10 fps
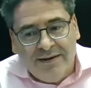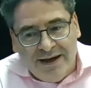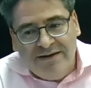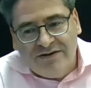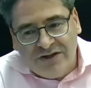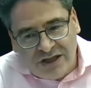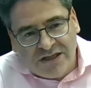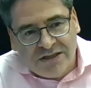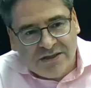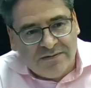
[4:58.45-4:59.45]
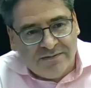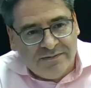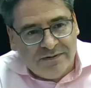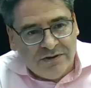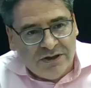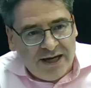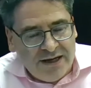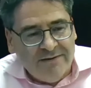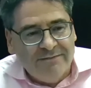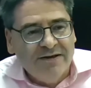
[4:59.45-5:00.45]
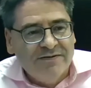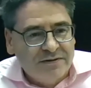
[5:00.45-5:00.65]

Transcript: Any suggestions for the future, any events